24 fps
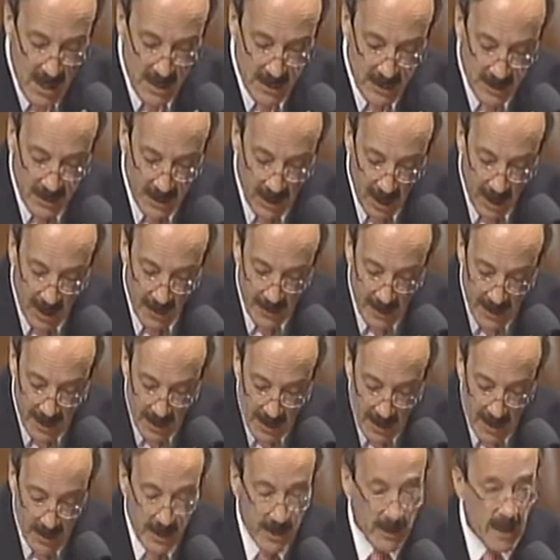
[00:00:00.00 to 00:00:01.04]
sorry,
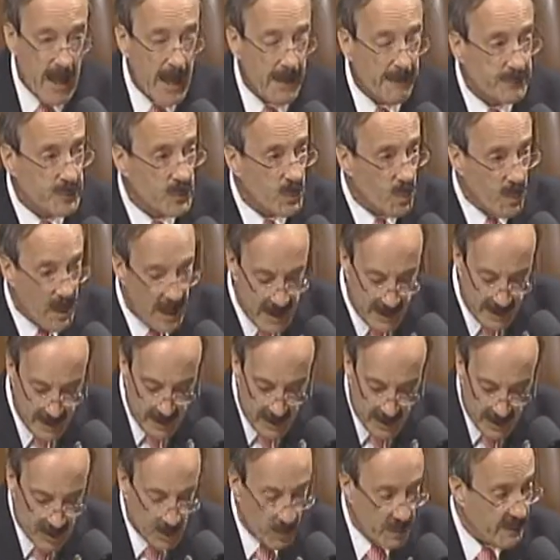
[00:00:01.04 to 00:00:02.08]
you'll have to
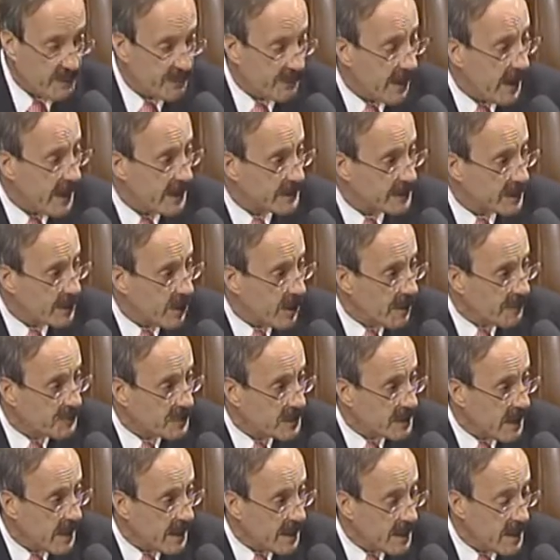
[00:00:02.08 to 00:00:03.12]
wait till we find an
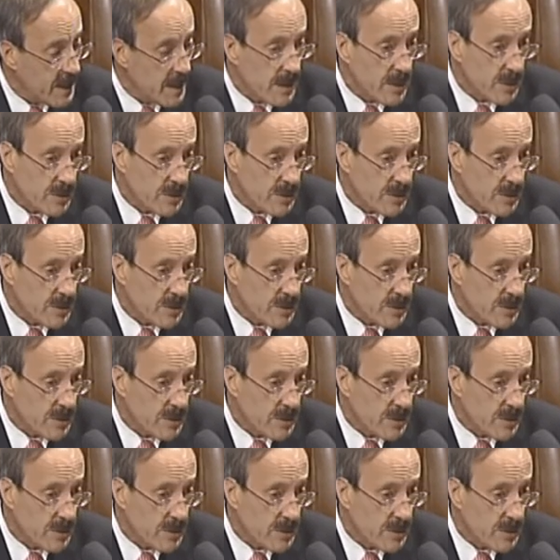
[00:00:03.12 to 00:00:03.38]
offset.